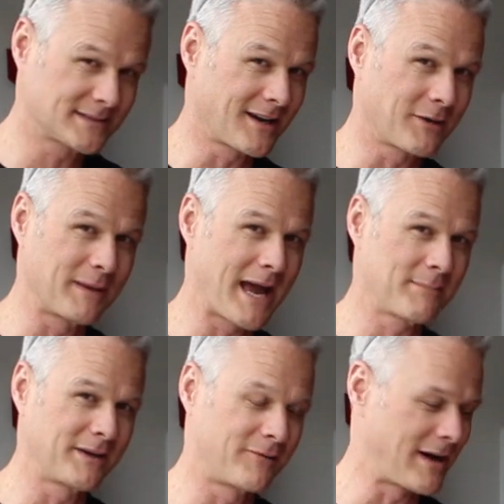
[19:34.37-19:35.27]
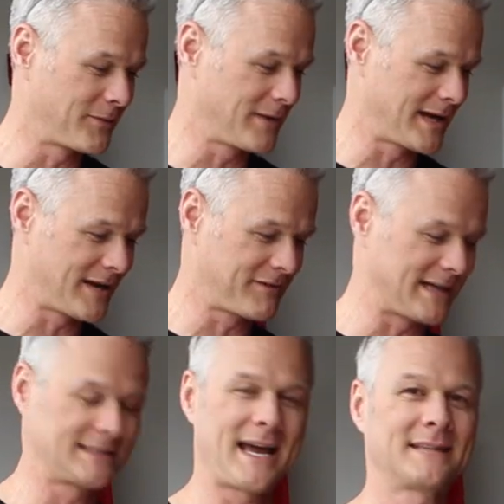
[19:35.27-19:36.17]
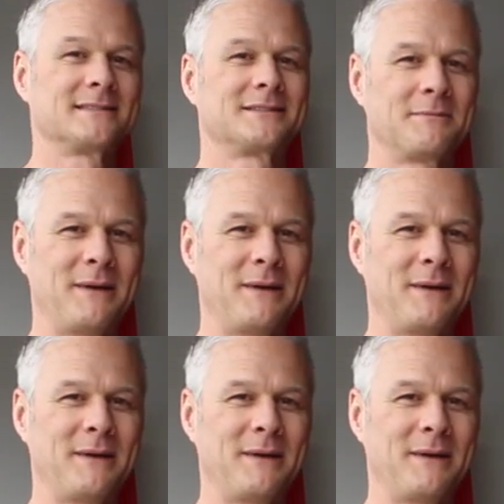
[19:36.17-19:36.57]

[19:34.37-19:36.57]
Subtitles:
It's not going to be happening right away. I've got taxes